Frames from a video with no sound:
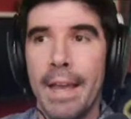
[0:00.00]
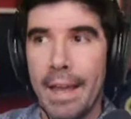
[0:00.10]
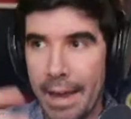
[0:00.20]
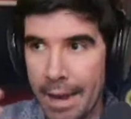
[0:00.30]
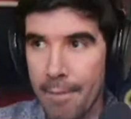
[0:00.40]

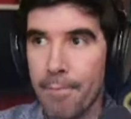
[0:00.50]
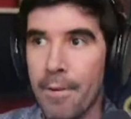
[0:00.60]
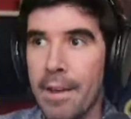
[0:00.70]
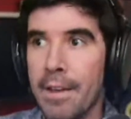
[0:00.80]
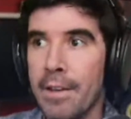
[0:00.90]
if
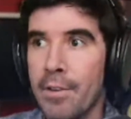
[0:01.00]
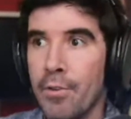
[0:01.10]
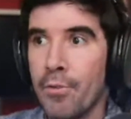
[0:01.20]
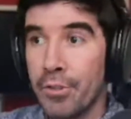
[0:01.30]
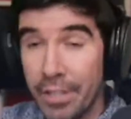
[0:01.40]

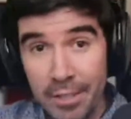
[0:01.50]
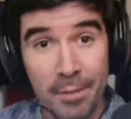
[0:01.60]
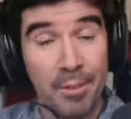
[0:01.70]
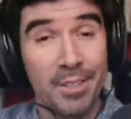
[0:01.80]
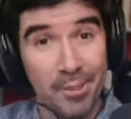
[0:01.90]
your
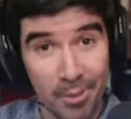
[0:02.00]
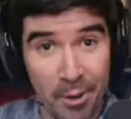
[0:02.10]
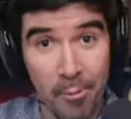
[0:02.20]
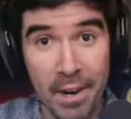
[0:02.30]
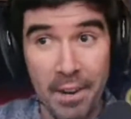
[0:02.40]
system doesn't do it
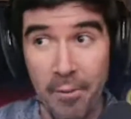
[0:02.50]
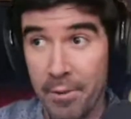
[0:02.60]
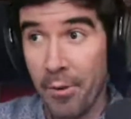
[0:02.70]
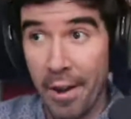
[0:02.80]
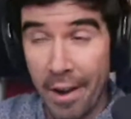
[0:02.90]
already, or
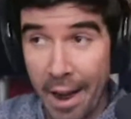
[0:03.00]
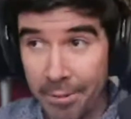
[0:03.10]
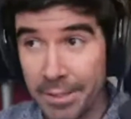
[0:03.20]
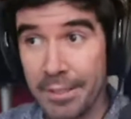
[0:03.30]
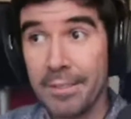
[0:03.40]
if you don't have
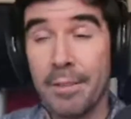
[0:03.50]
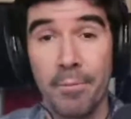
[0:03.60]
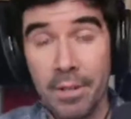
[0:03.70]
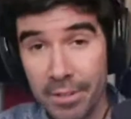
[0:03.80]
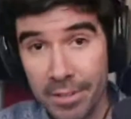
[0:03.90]
a system,
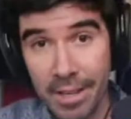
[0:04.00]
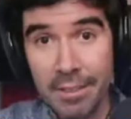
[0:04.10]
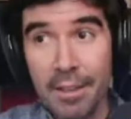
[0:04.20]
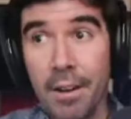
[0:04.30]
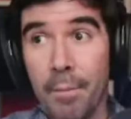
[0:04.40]
we can
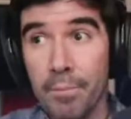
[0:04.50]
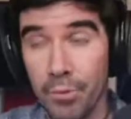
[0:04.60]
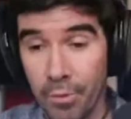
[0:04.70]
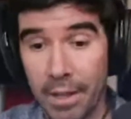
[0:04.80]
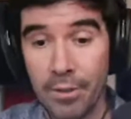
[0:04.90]
set that up
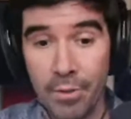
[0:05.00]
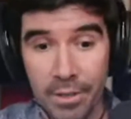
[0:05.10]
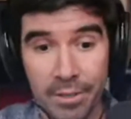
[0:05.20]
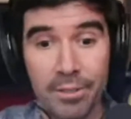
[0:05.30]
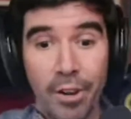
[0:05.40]
so that you
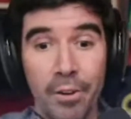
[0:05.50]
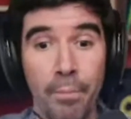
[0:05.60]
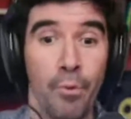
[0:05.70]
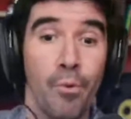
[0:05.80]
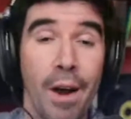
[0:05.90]
can start
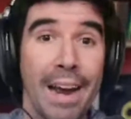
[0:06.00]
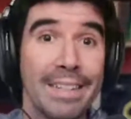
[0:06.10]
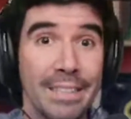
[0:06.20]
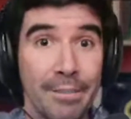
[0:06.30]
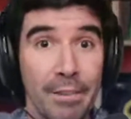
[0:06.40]

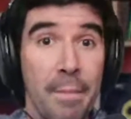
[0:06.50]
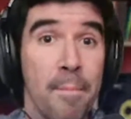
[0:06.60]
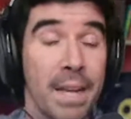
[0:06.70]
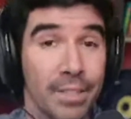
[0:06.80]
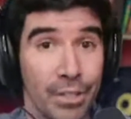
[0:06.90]
proactively
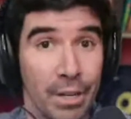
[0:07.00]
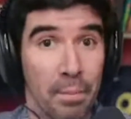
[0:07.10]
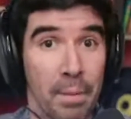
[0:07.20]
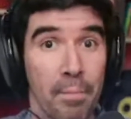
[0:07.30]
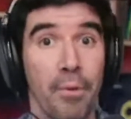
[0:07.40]

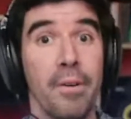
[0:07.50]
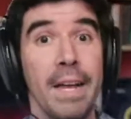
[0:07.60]
messaging people